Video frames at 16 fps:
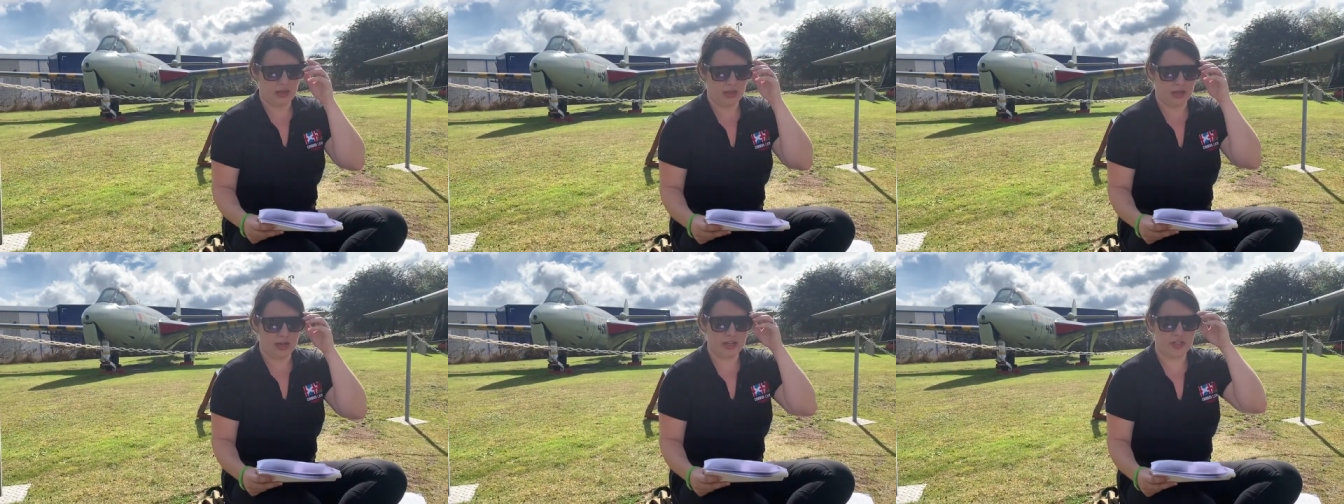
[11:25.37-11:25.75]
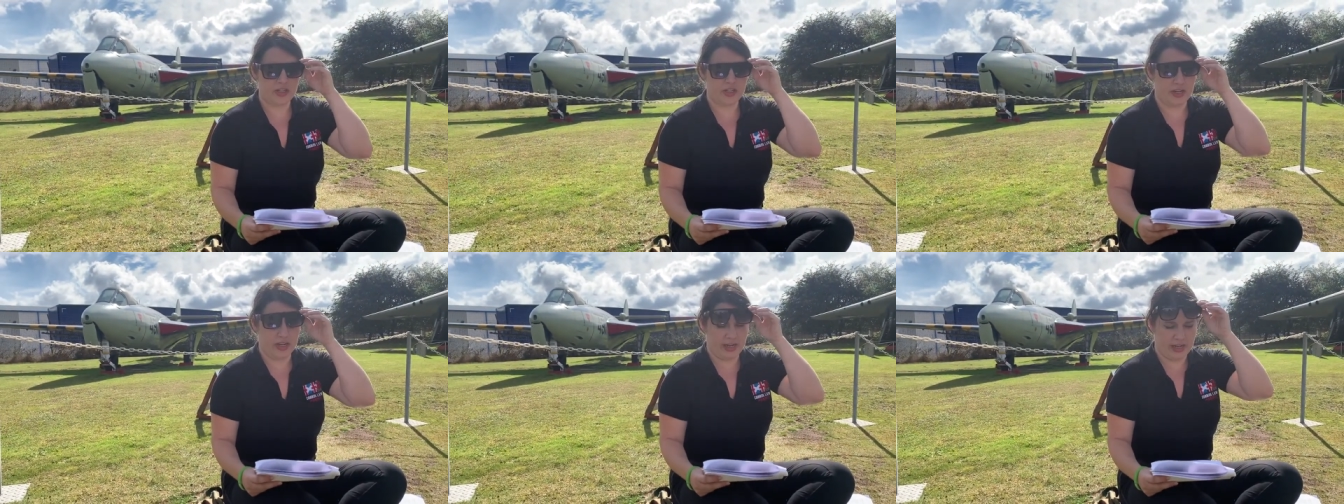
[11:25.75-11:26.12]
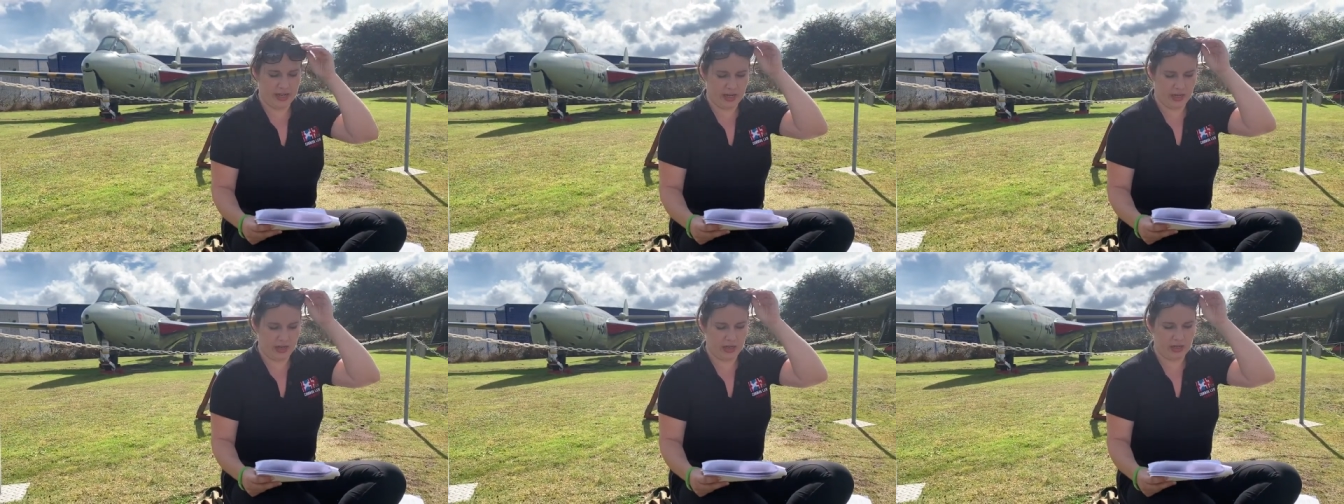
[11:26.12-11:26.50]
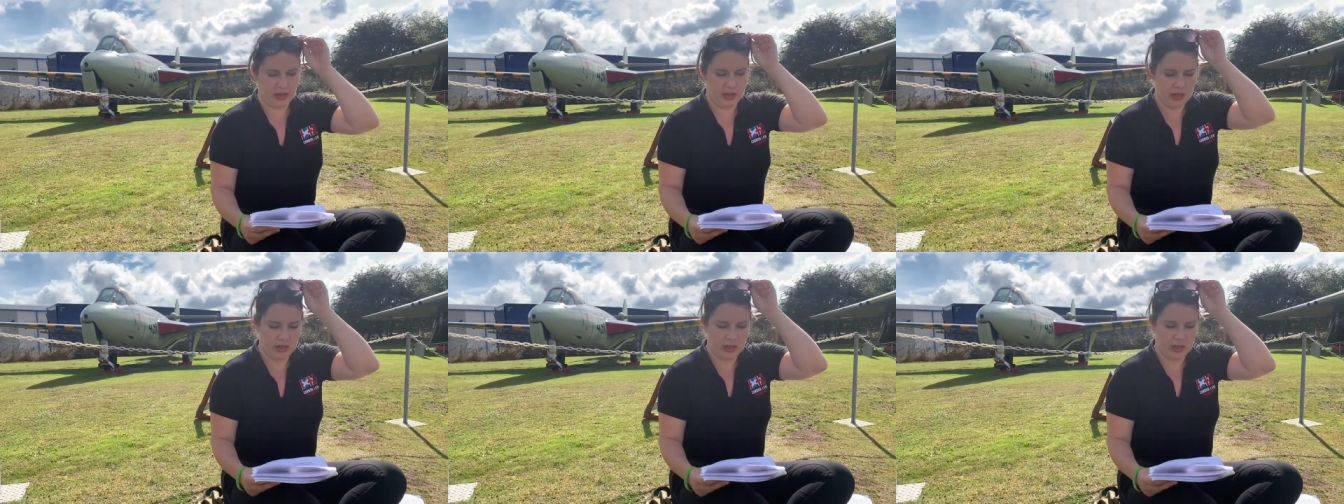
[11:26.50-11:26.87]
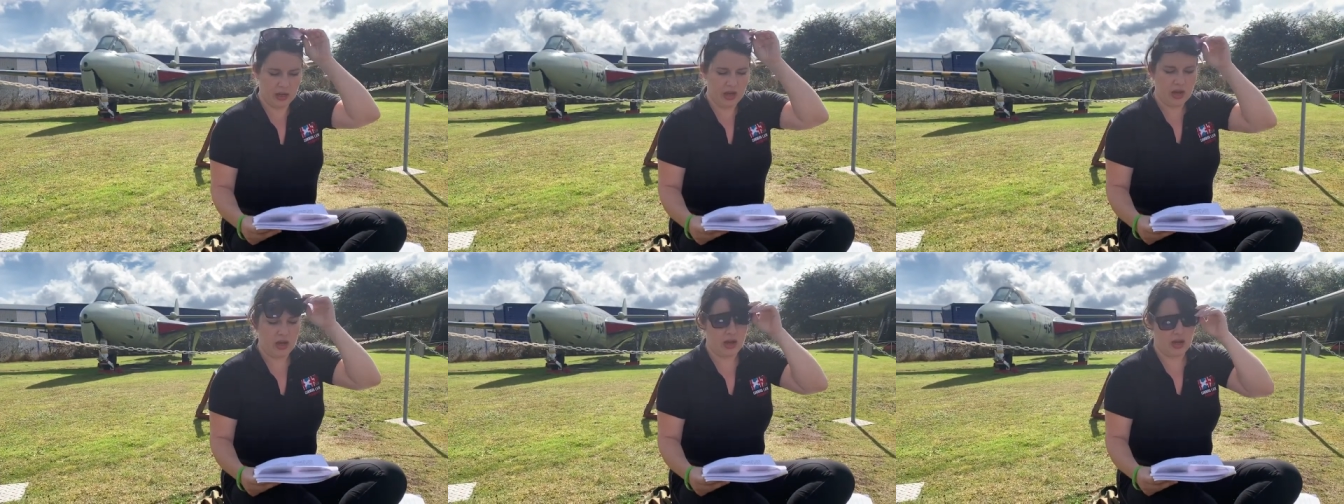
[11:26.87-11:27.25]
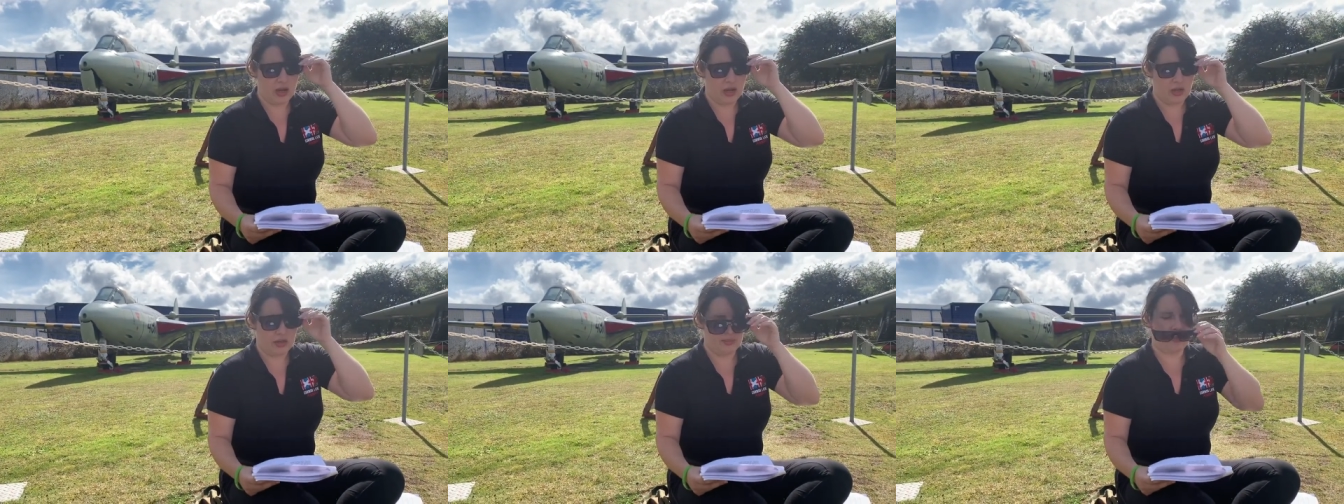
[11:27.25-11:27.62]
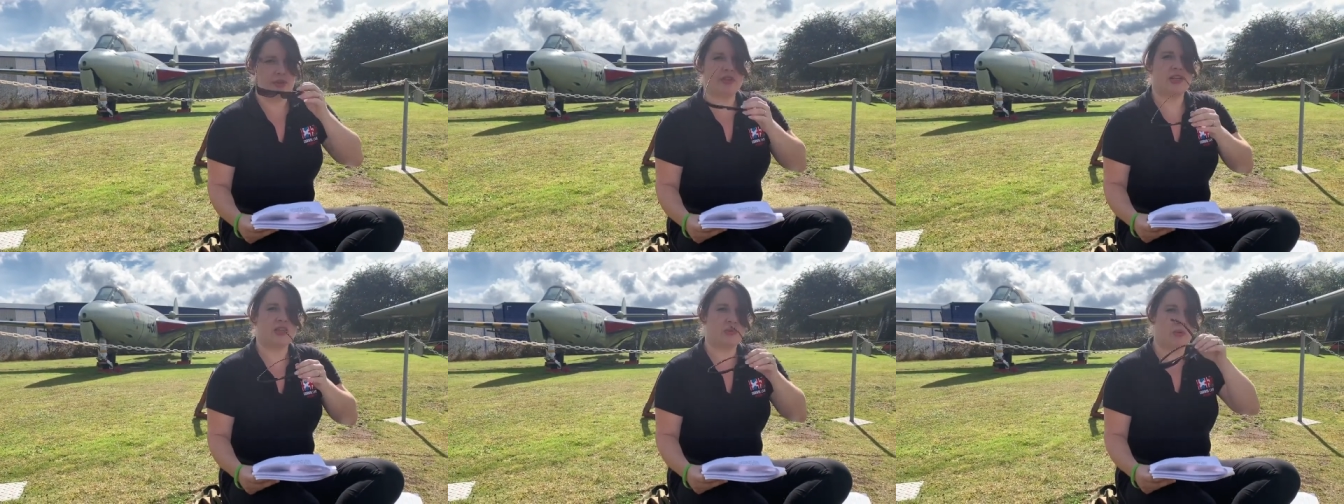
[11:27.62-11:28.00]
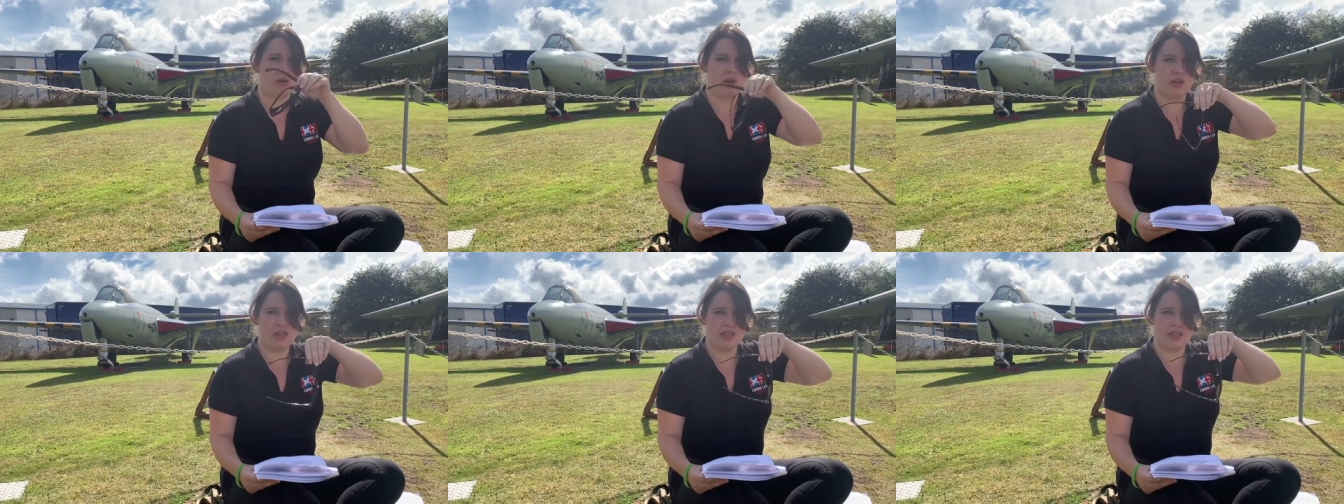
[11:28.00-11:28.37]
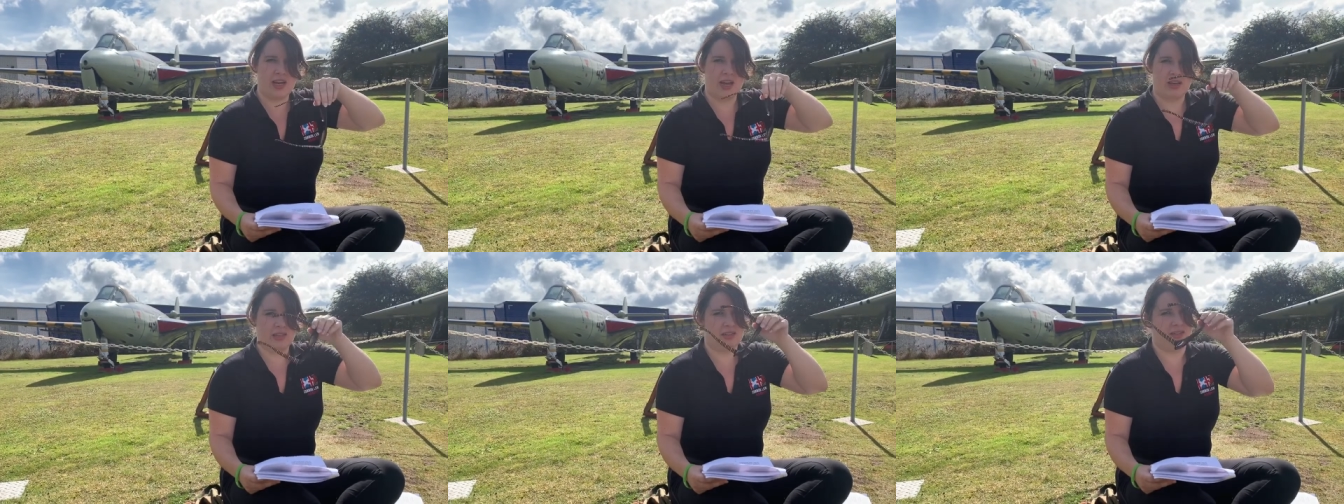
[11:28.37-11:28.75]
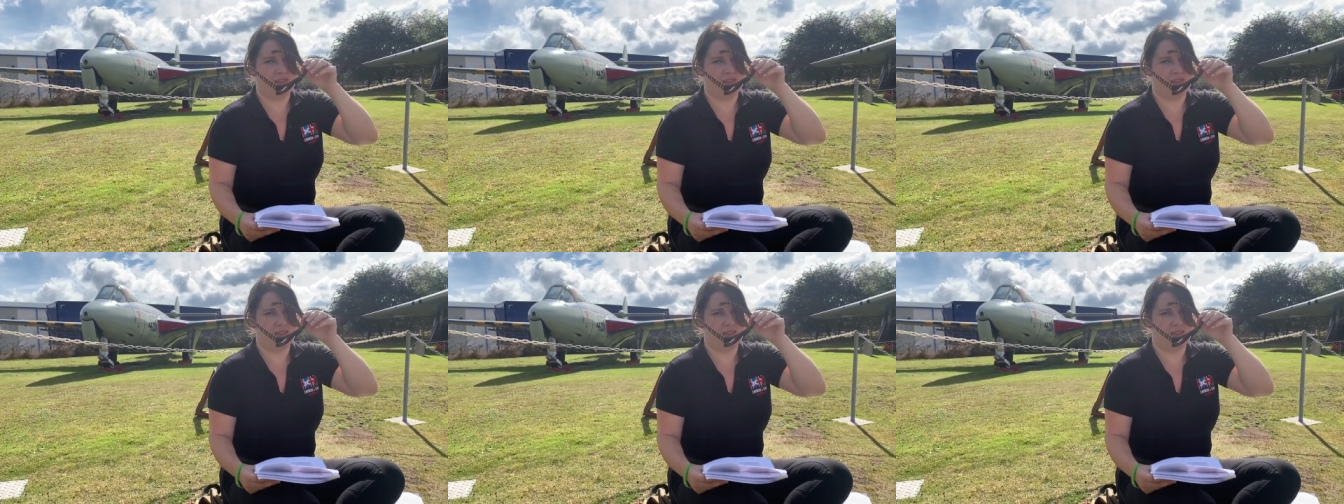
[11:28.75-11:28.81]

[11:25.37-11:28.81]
allegedly. But that's where I stand.